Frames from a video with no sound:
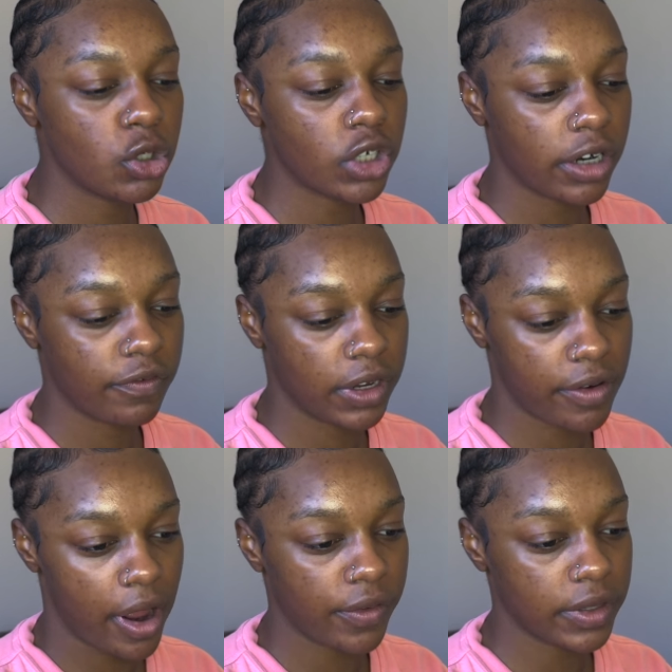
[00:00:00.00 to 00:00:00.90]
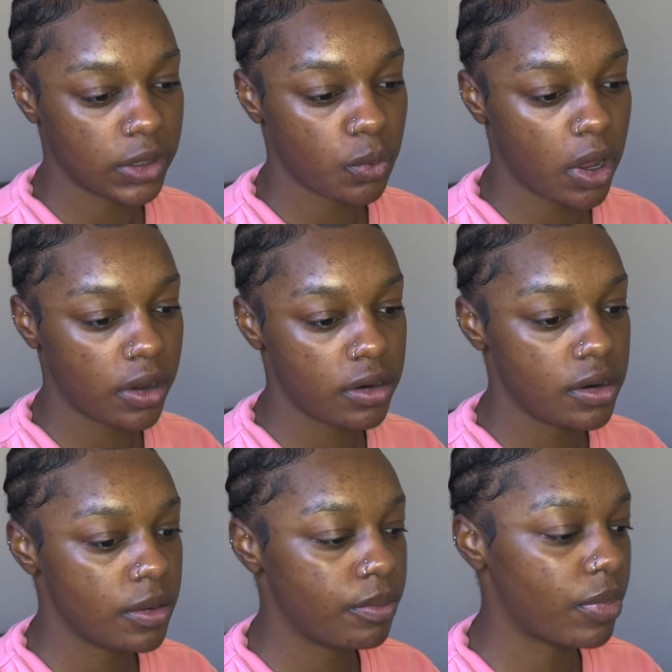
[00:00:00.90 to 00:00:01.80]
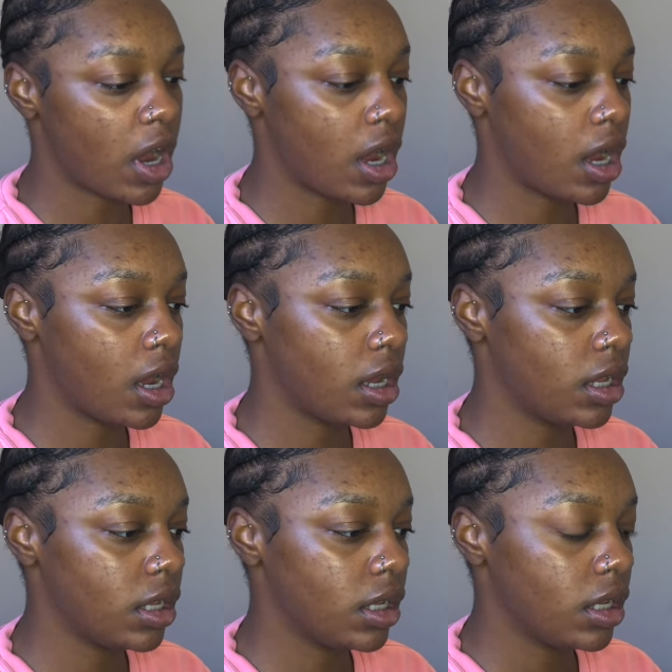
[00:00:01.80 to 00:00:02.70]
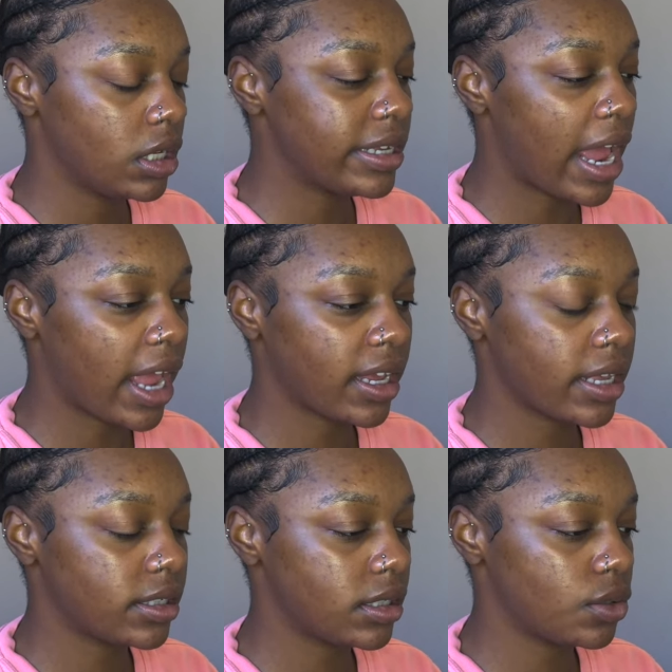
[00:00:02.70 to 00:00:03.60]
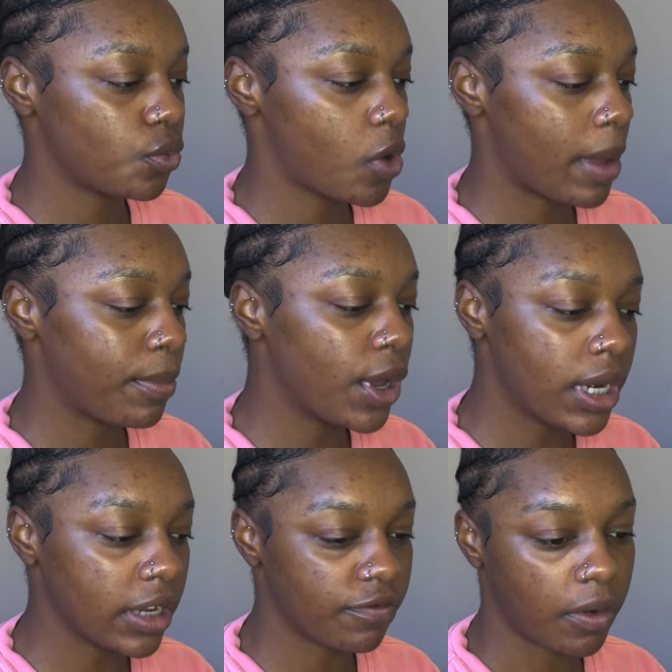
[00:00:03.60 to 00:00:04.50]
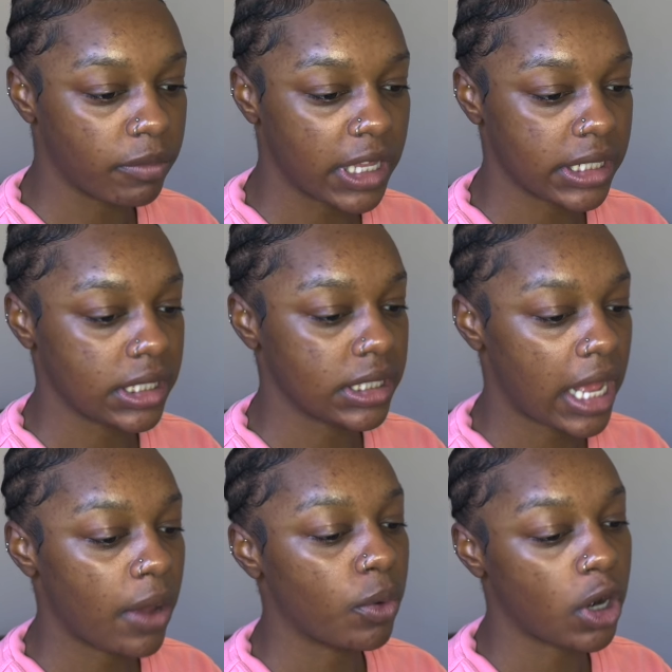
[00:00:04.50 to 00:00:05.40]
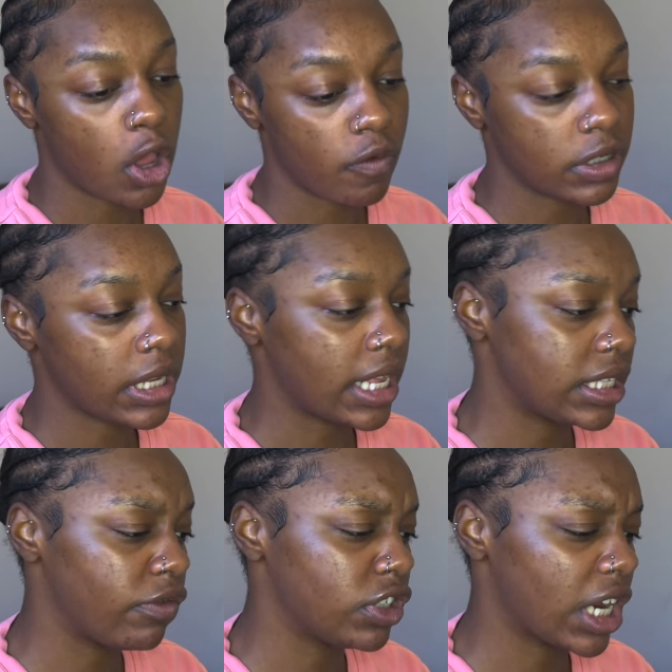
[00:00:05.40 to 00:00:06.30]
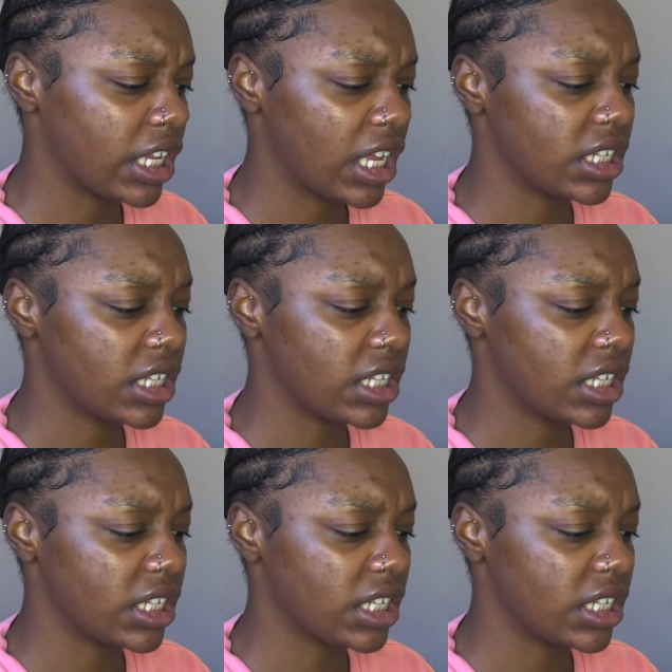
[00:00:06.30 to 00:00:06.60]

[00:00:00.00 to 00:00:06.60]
trying to figure out this one. But yeah, I guess what I'm pulling from this is that I want an oversized leather jacket,